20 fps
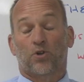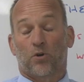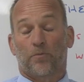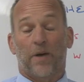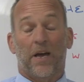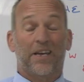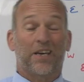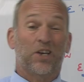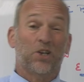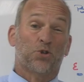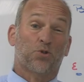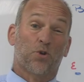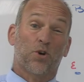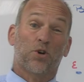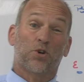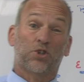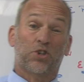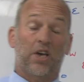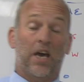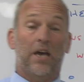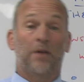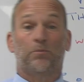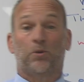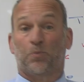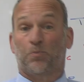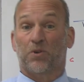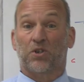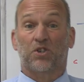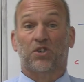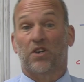or making drills game
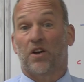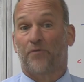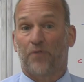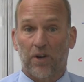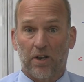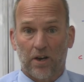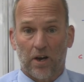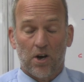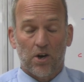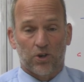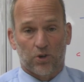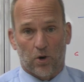specific.